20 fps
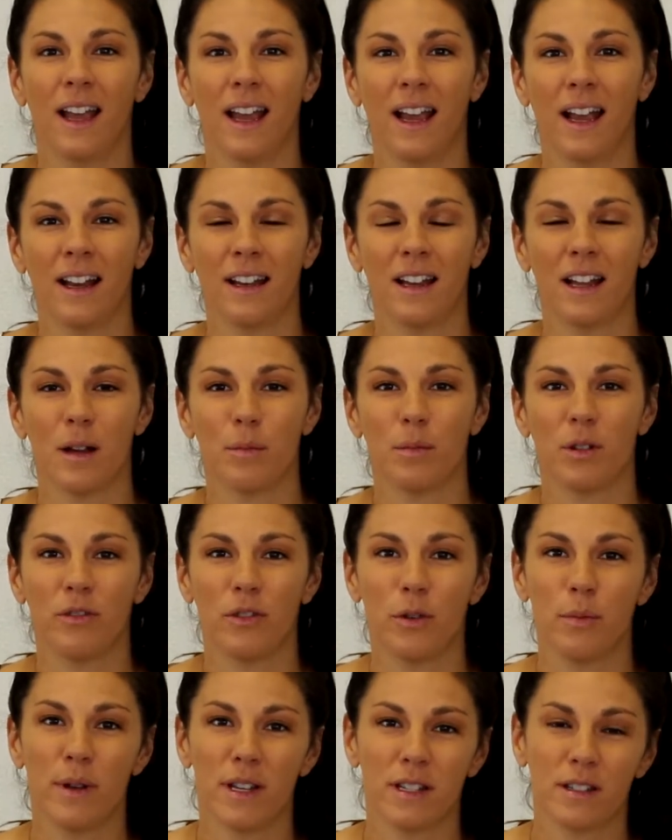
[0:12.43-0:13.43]
And um,
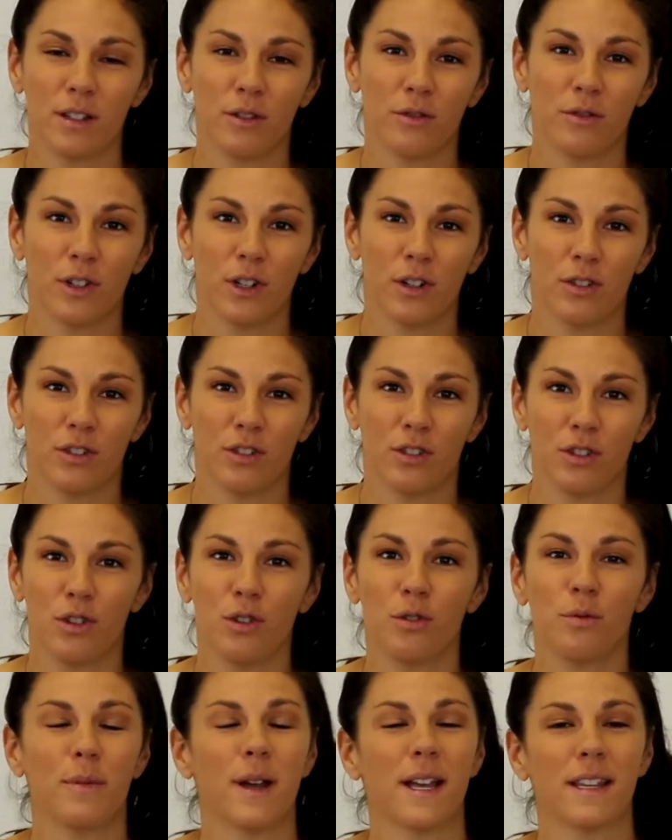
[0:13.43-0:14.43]
if you missed the first
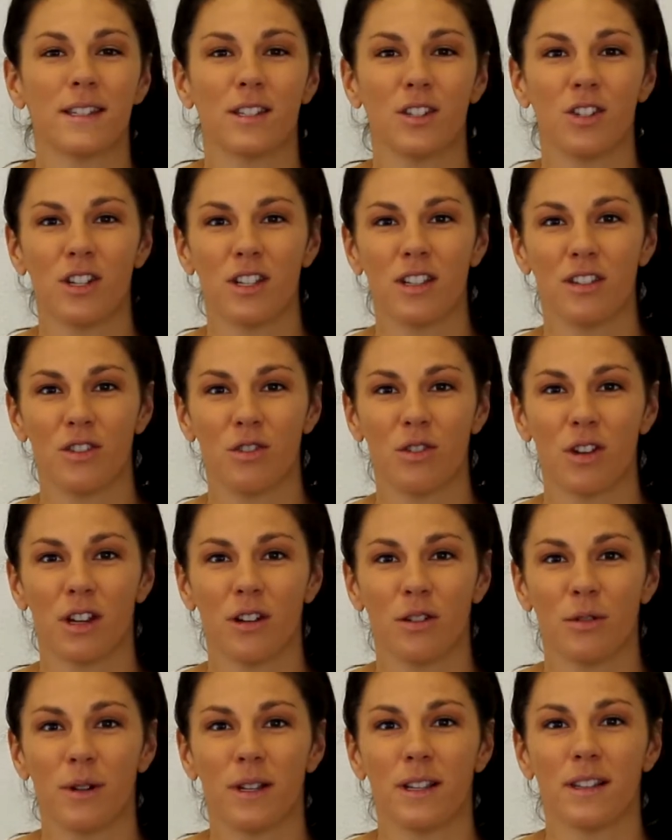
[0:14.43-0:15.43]
two messages, you
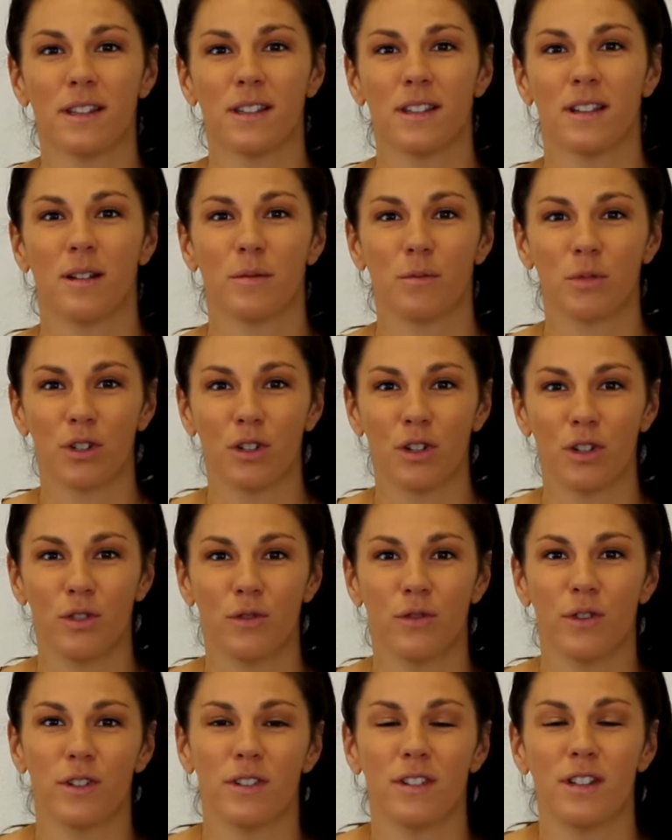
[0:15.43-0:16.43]
can always um,
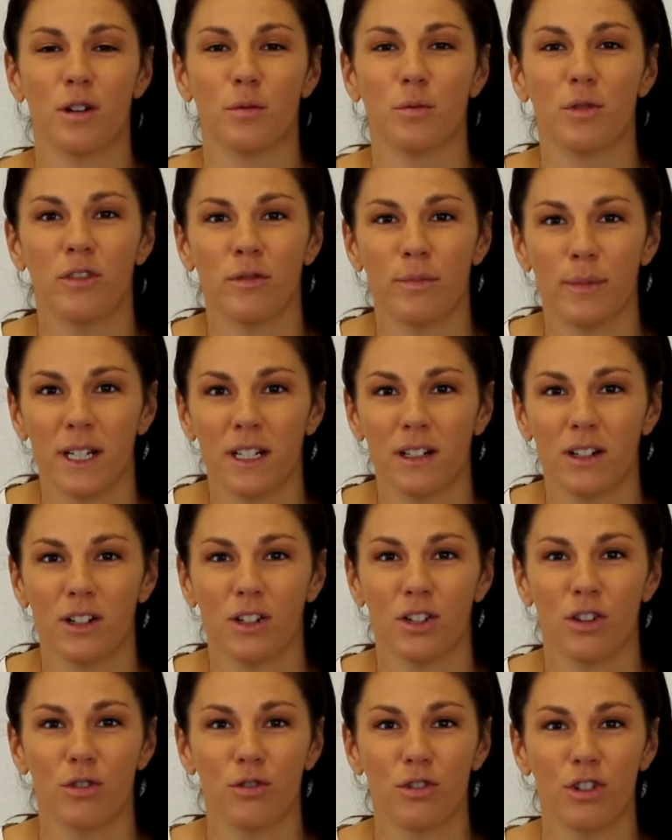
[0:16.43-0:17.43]
search for Zeal Movement
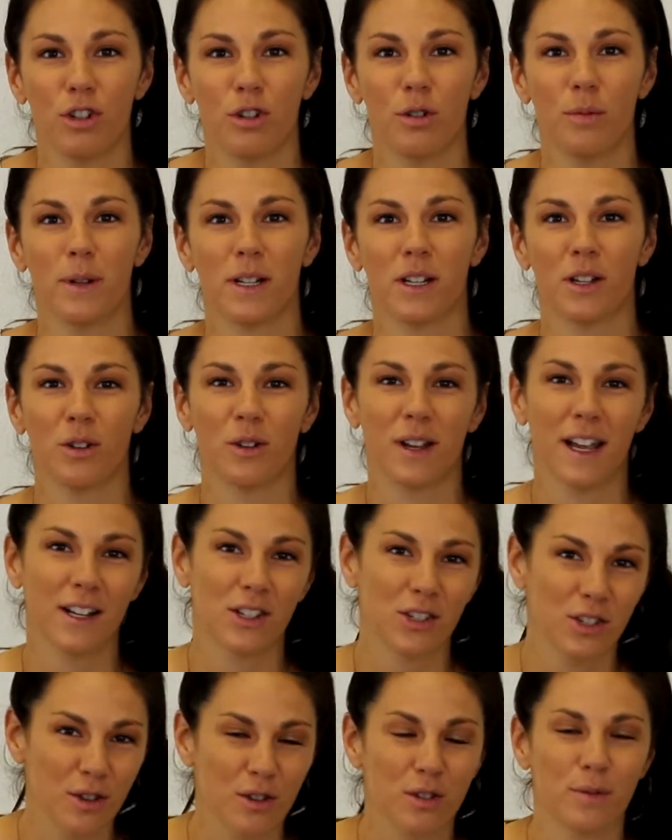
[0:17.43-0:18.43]
on YouTube and go
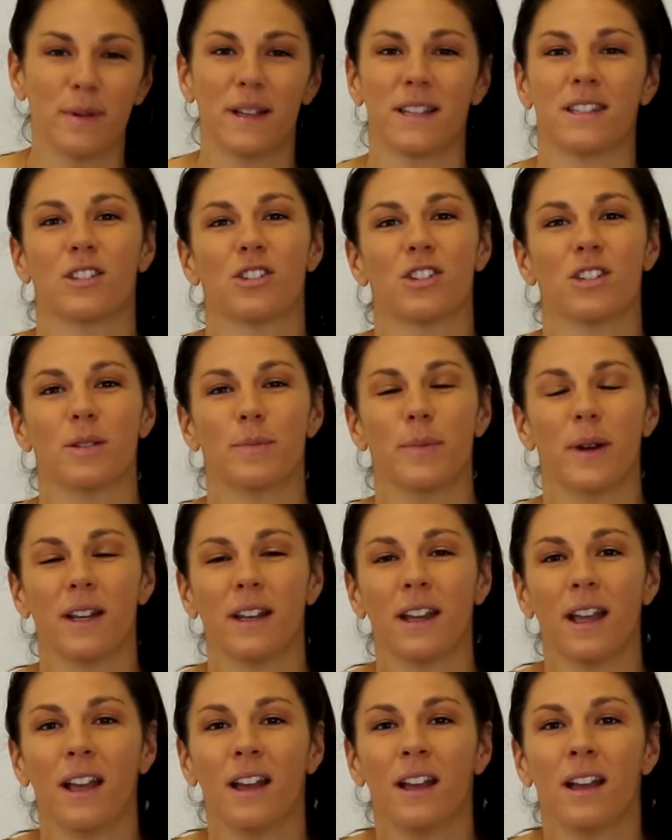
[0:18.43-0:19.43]
catch those messages.
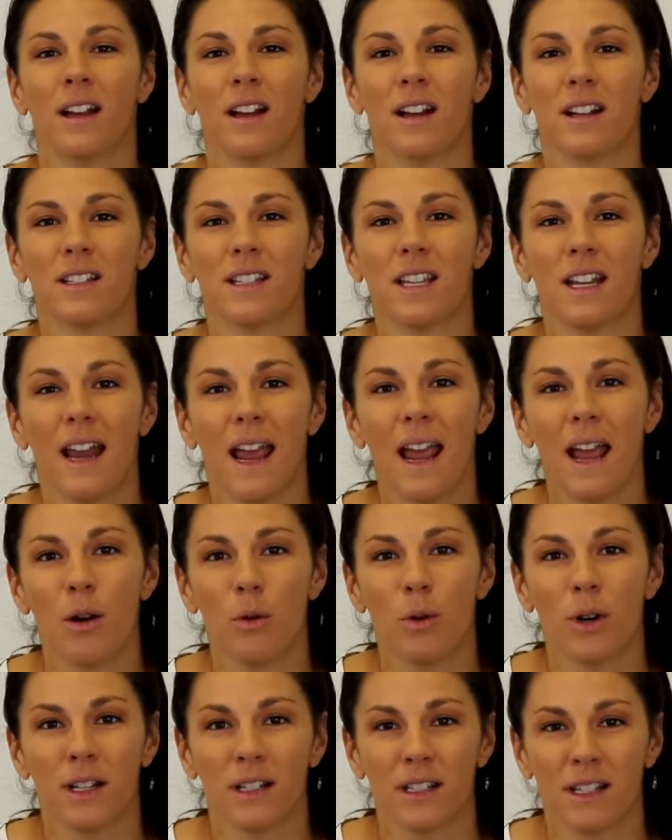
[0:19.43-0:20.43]
But uh, today, I
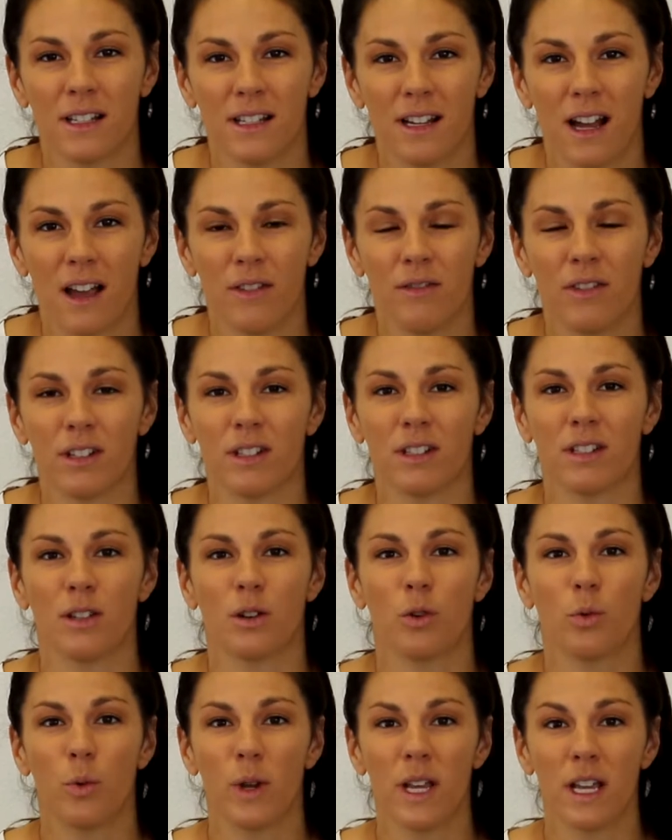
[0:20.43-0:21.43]
wanted to dive
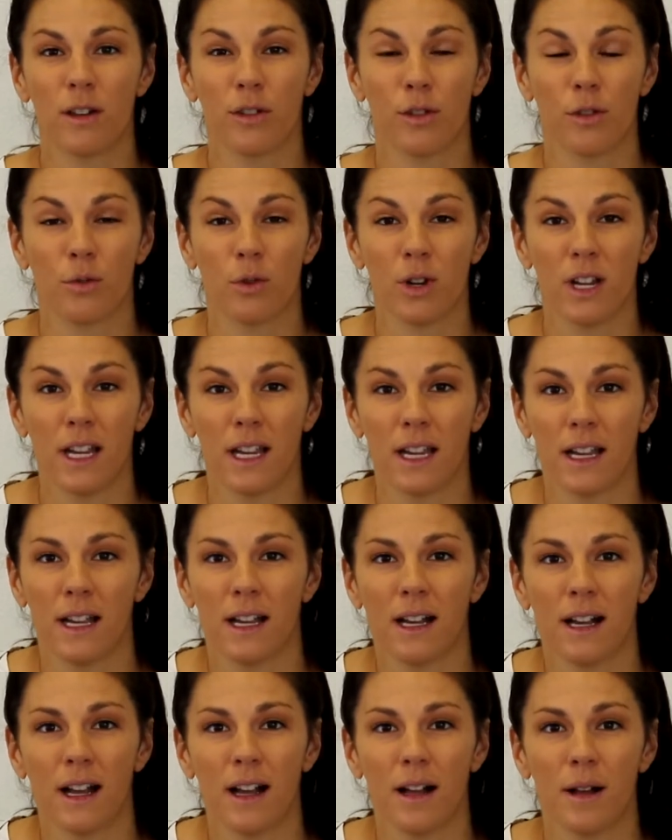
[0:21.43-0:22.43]
into week three,
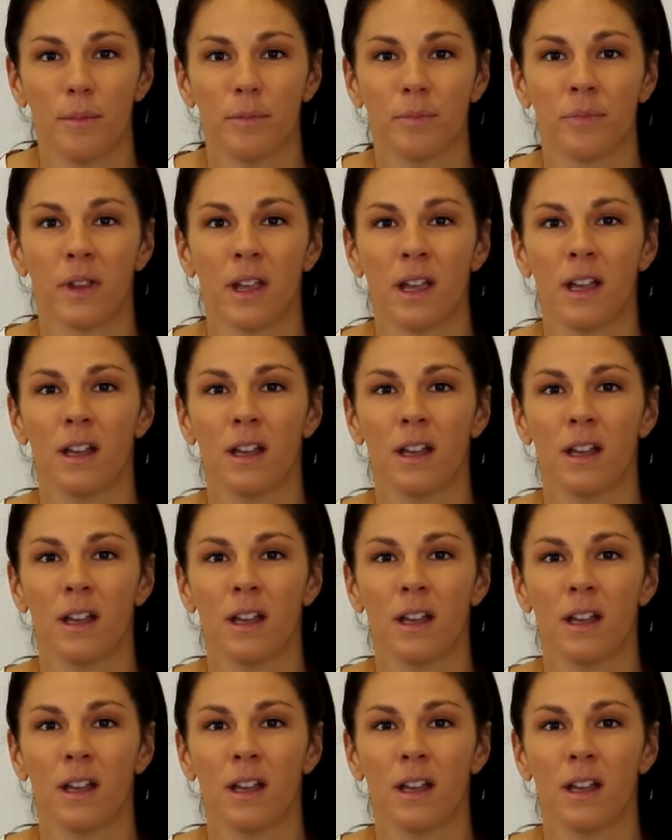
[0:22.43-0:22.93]
um,